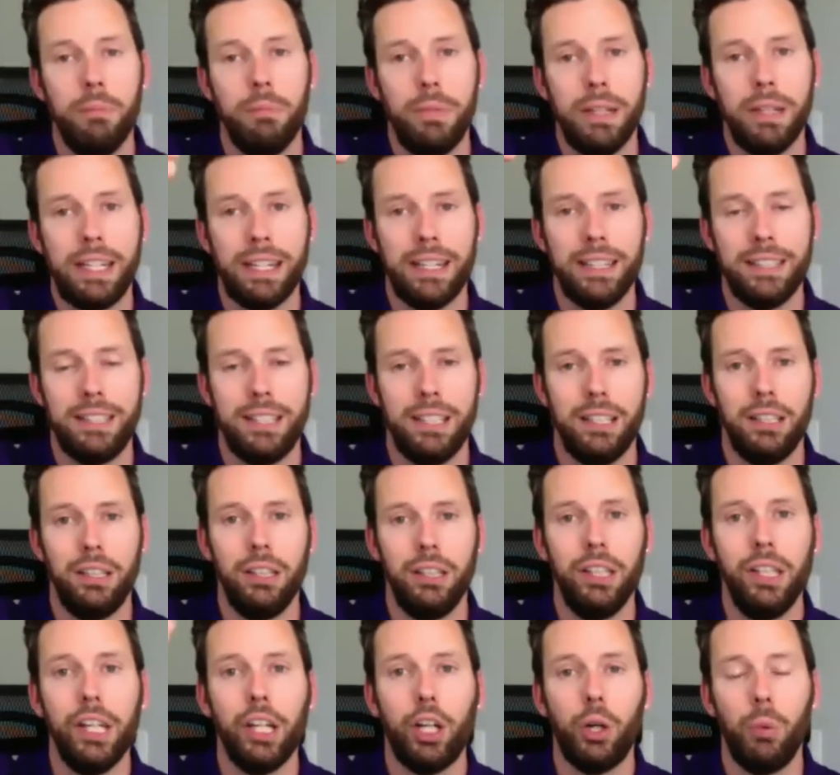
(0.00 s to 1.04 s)
Because the
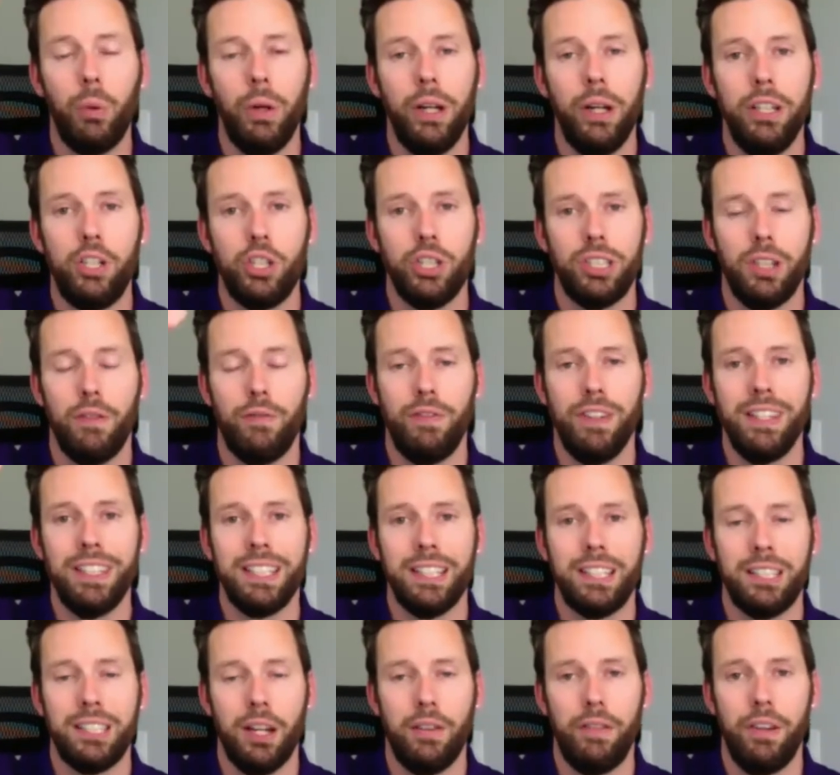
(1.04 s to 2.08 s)
liquid, just the
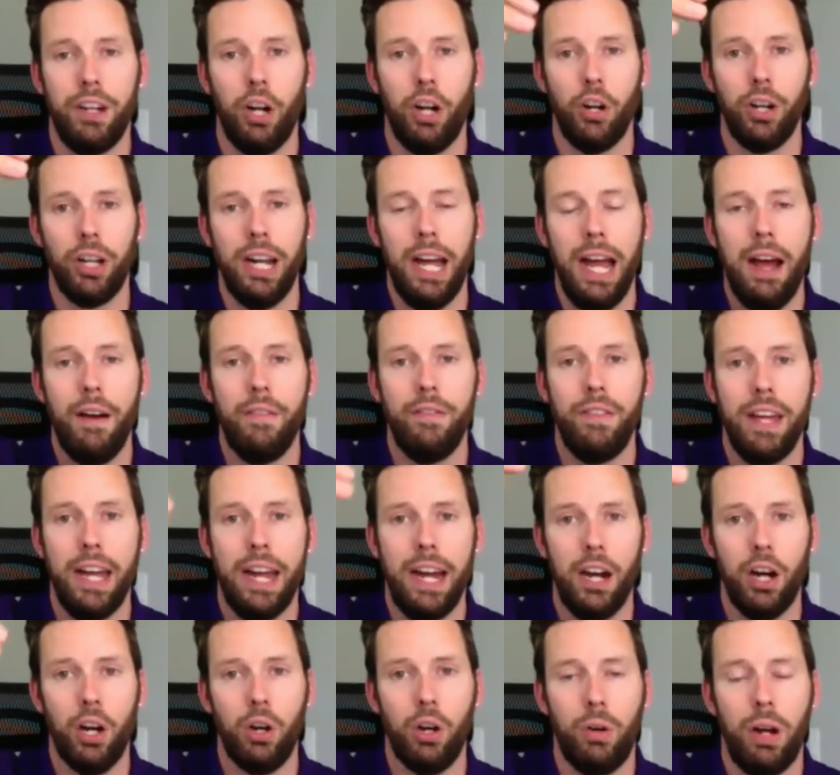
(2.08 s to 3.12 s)
physics of it, are going to have the
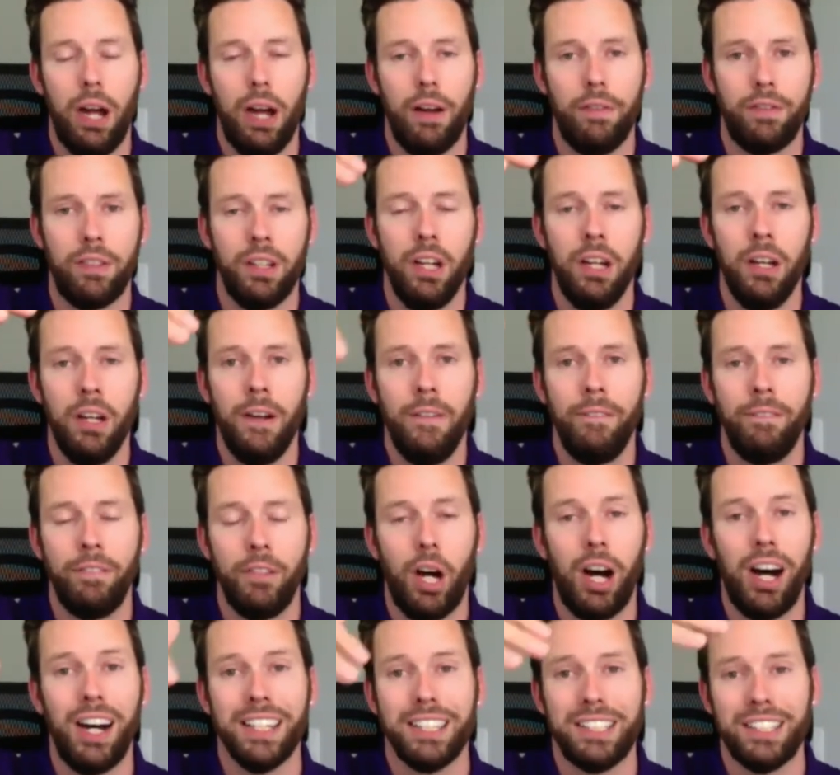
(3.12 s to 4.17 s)
aircraft
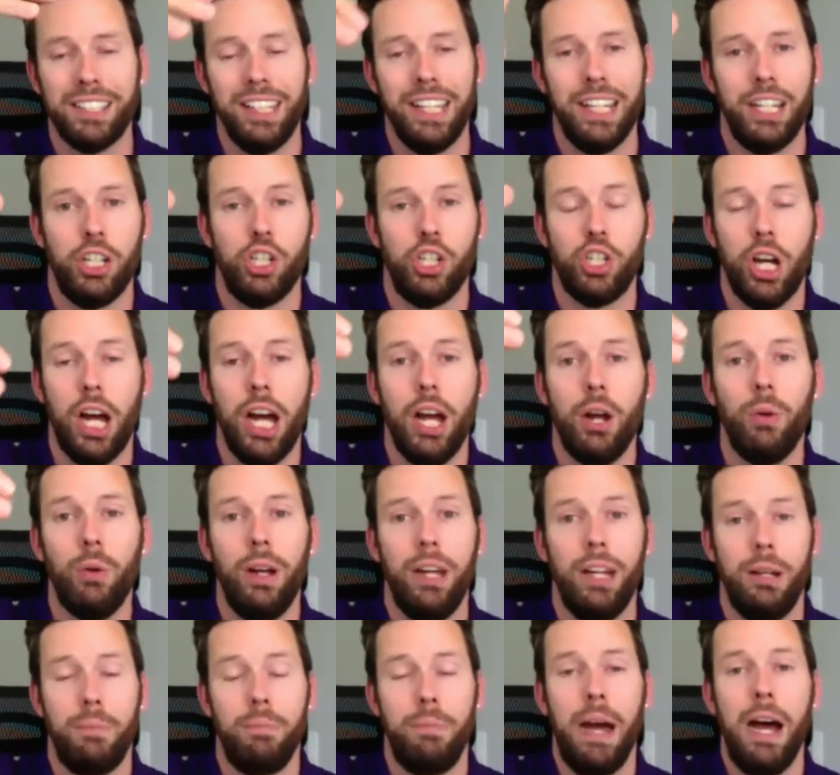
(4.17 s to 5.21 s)
oscillate and gyrate
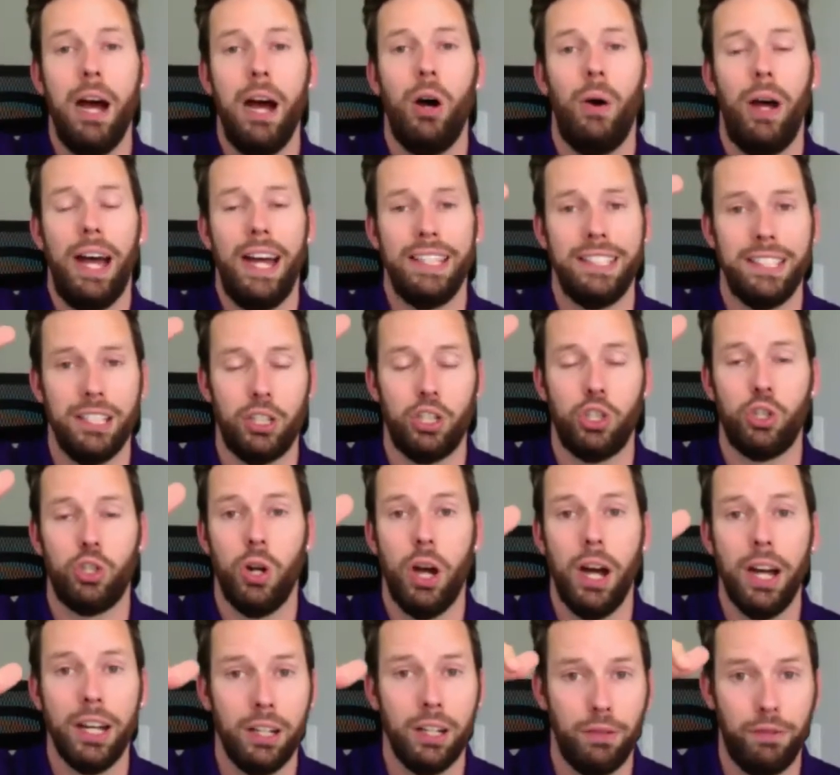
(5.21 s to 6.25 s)
about as it's
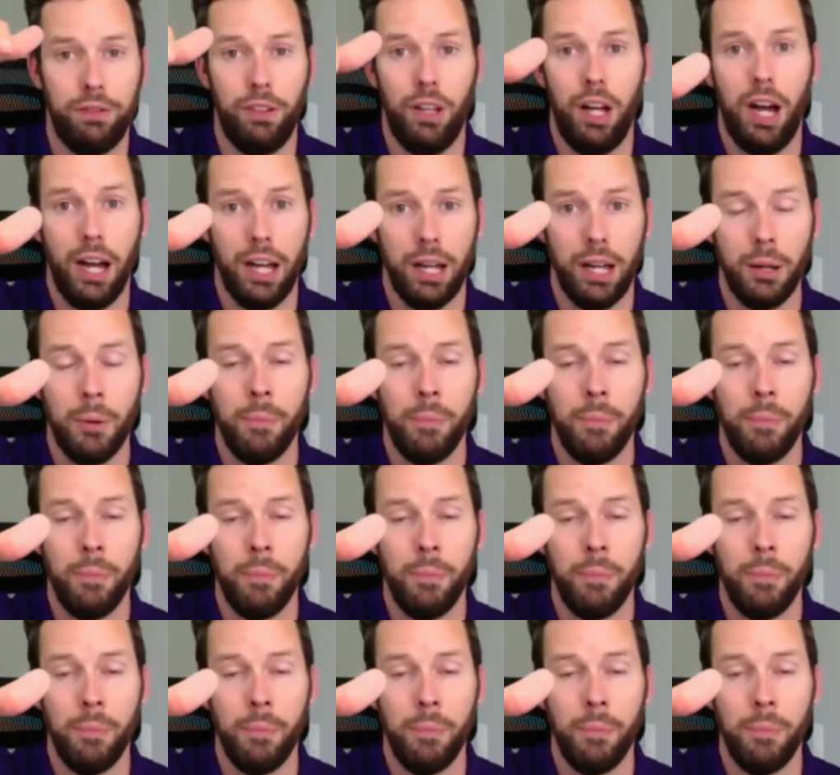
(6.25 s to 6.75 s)
trying to fly,